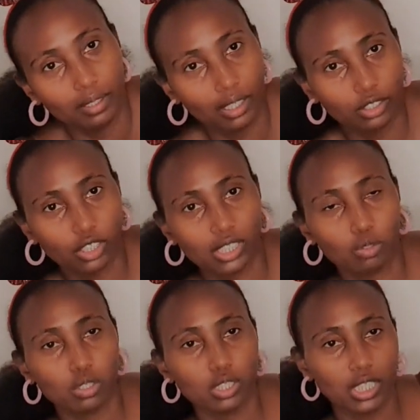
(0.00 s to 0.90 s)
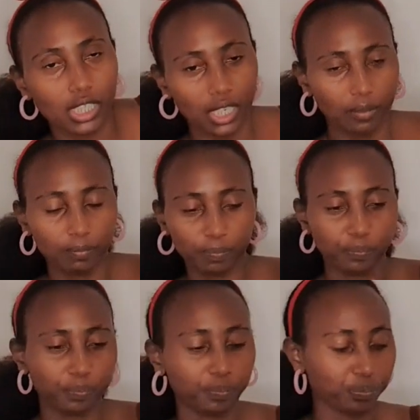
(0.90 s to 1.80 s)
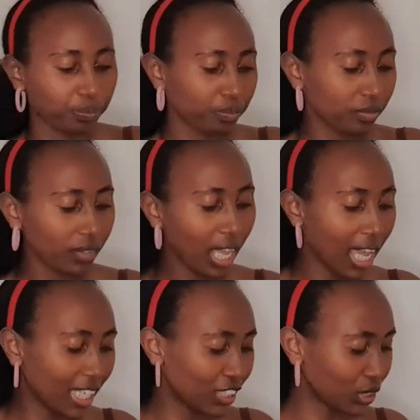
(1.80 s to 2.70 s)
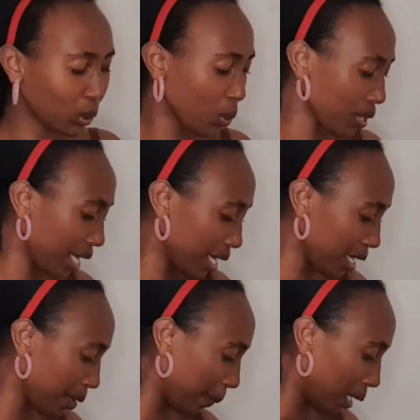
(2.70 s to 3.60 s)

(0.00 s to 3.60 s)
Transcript: just have a good idea. I show them.